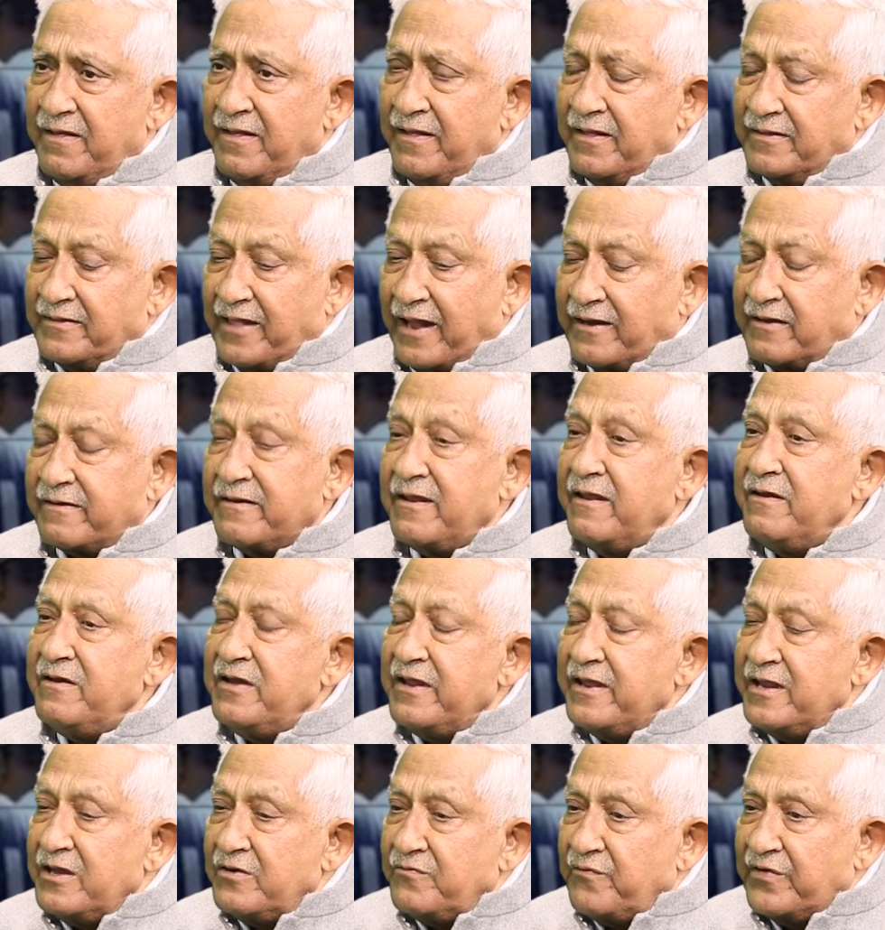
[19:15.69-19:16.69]
that in
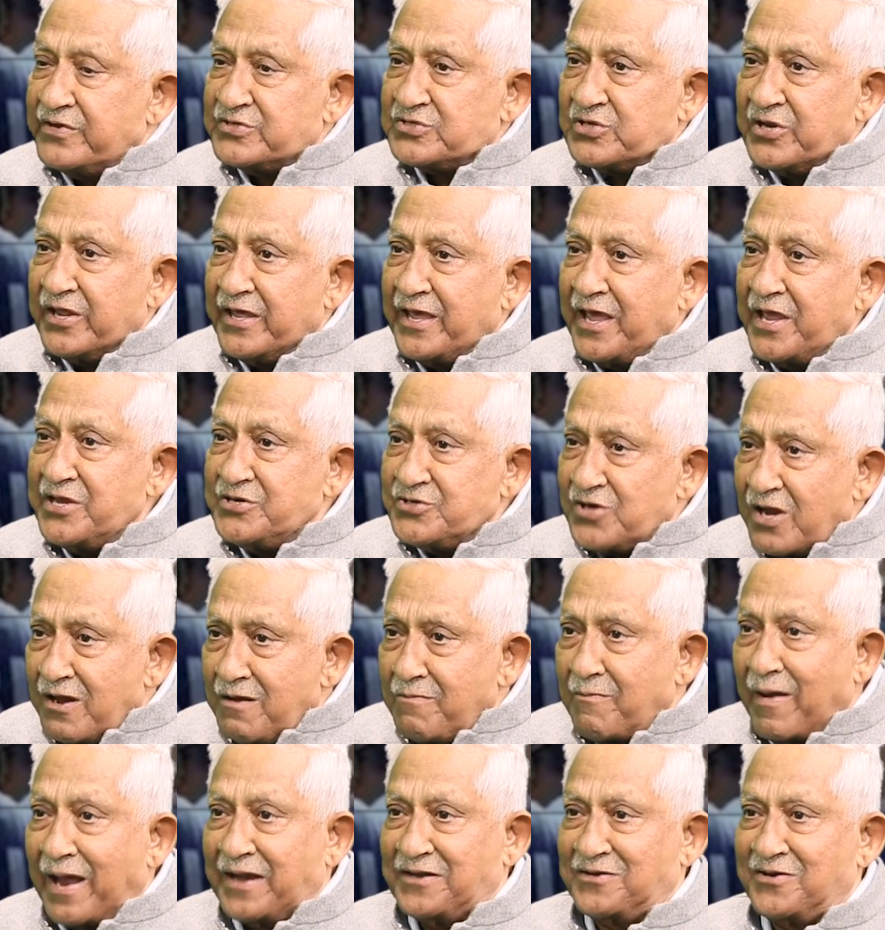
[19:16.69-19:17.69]
investigation
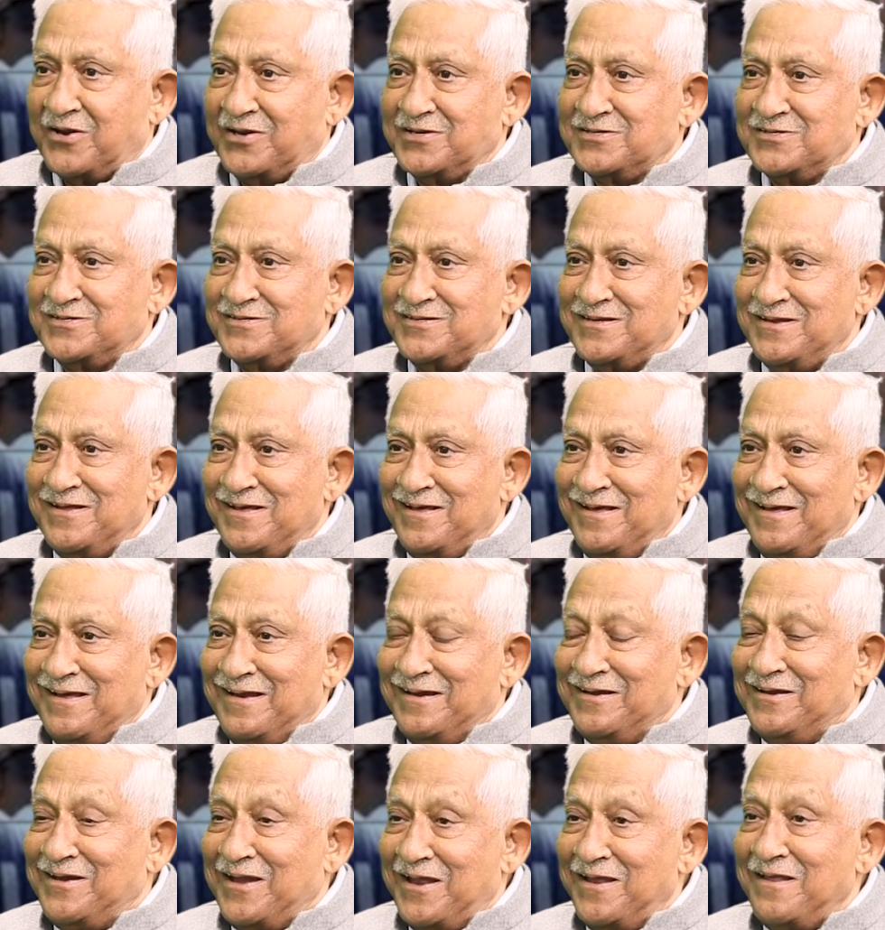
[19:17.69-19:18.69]
matters,
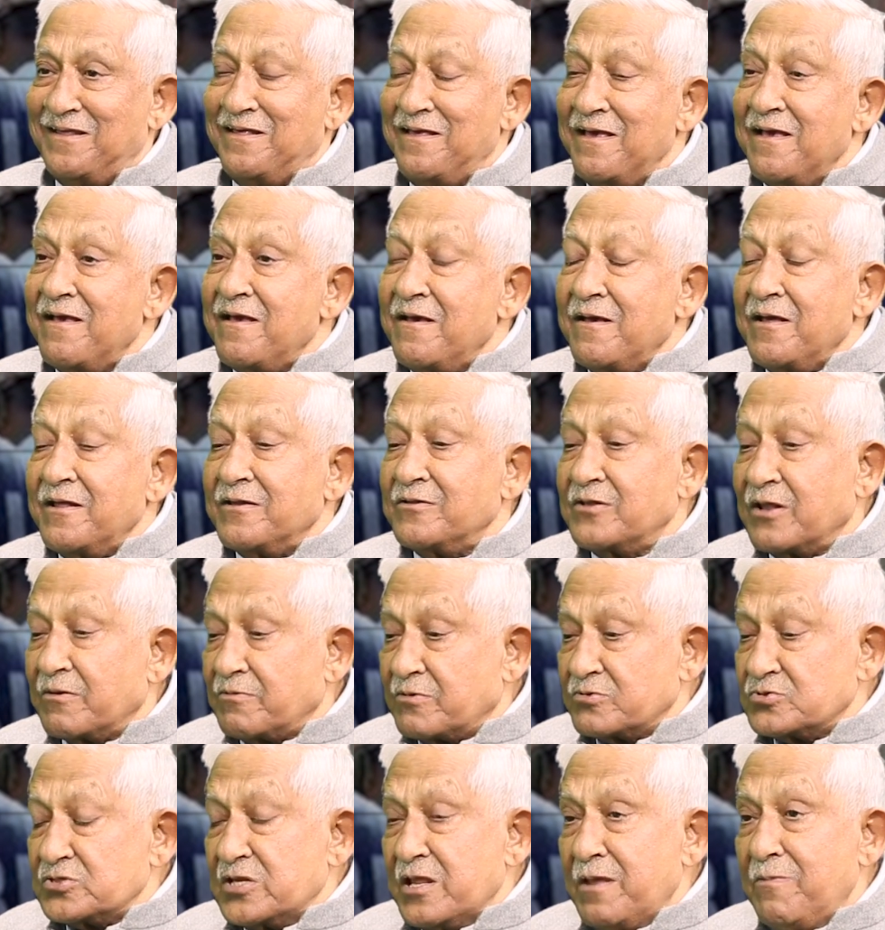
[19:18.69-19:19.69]
the
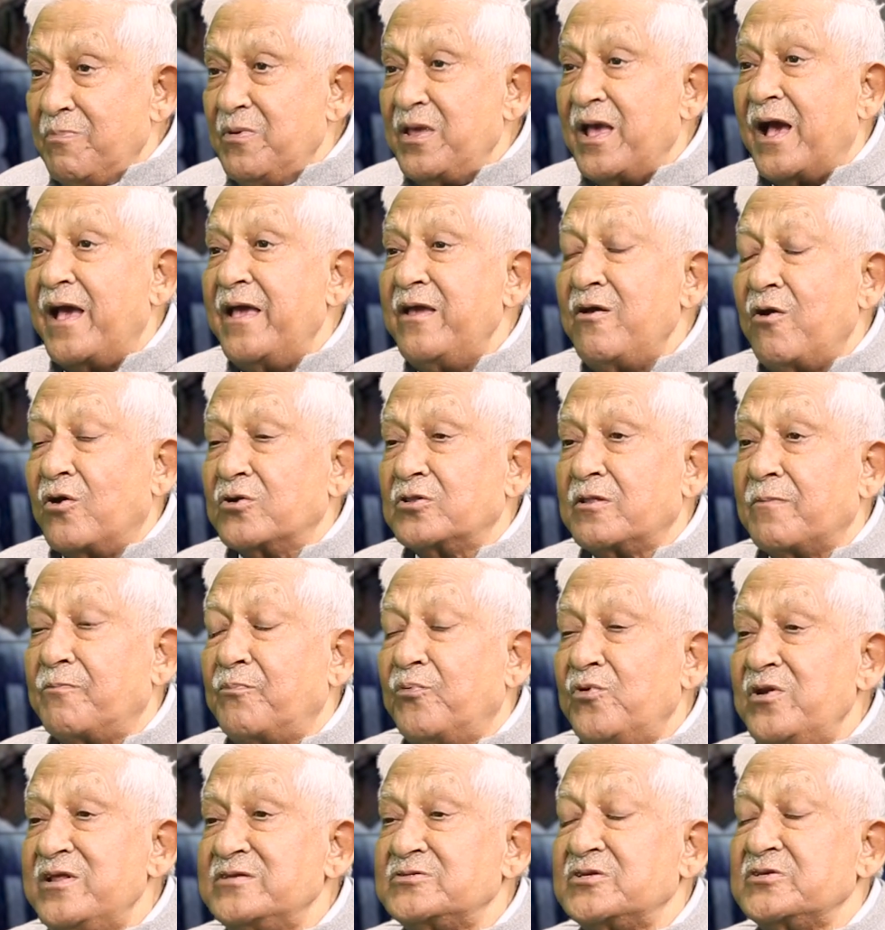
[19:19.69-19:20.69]
CBI or the
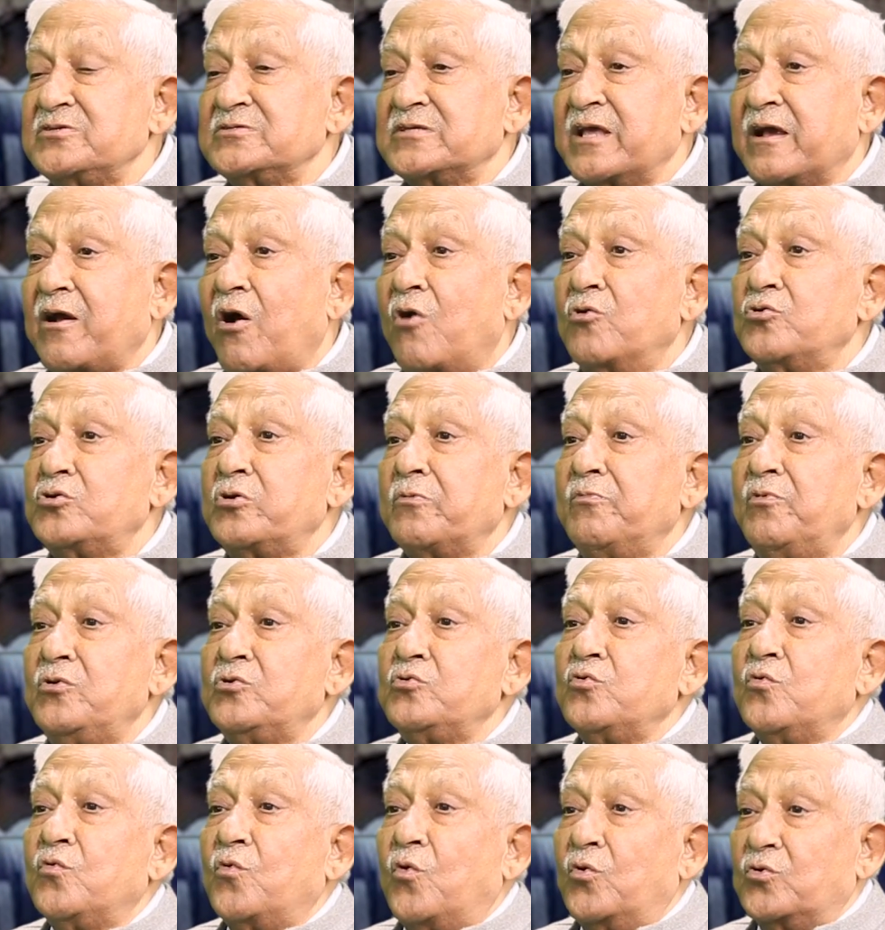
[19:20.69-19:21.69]
police is accountable
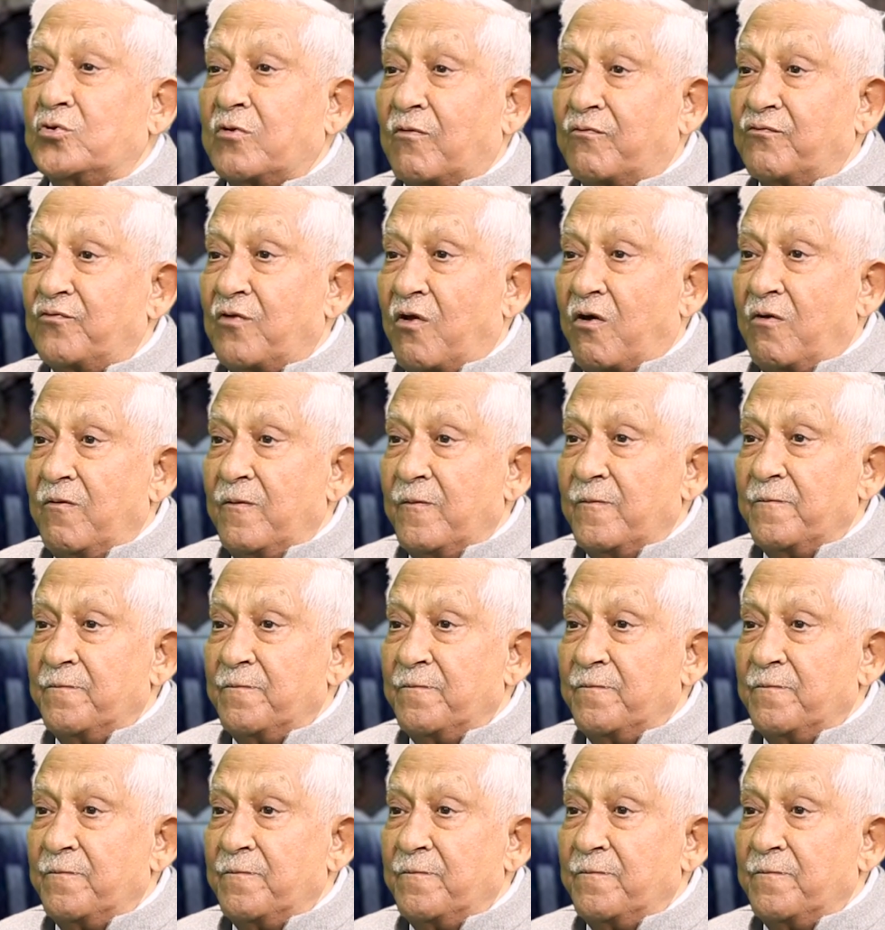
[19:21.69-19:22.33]
to court of law.